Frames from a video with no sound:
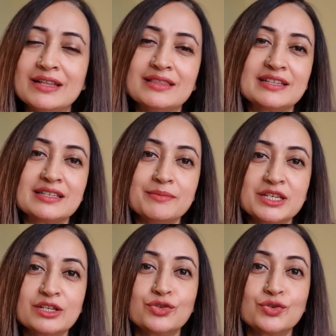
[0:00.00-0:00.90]
that's
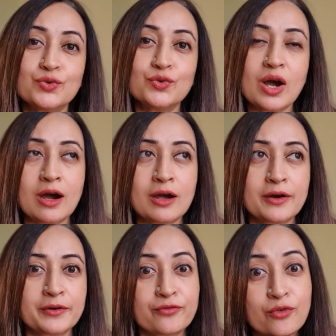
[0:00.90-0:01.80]
emitted through
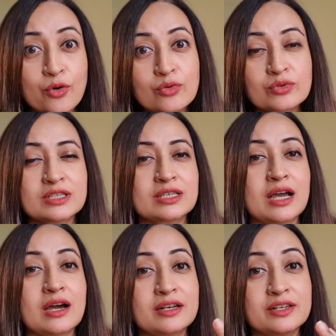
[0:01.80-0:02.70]
our phones,
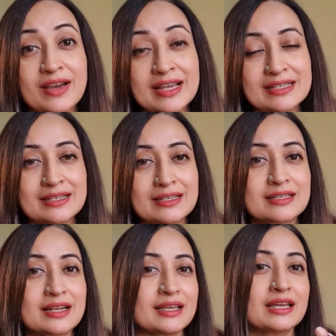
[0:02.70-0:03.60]
our devices
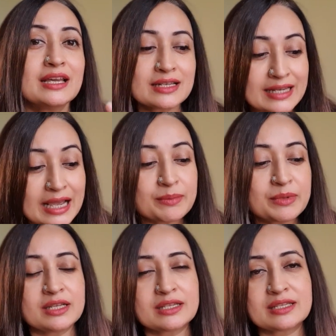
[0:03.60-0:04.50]
like
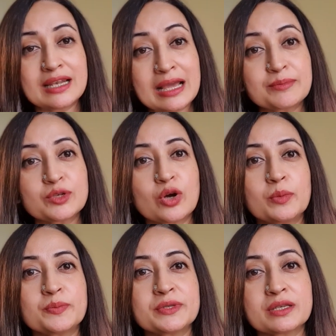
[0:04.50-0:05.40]
tablets,
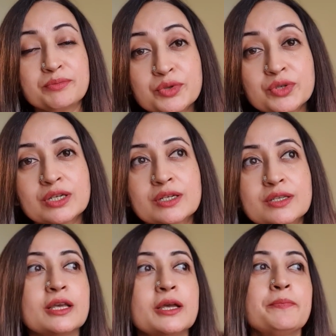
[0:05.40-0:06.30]
laptops, computers,
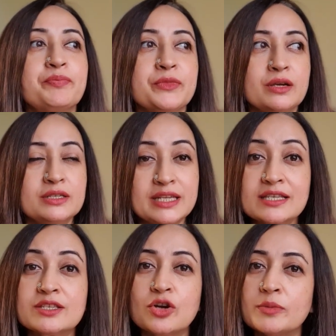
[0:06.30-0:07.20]

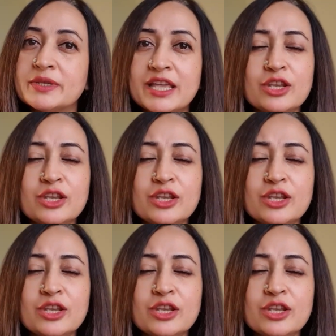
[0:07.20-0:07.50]
desktops, any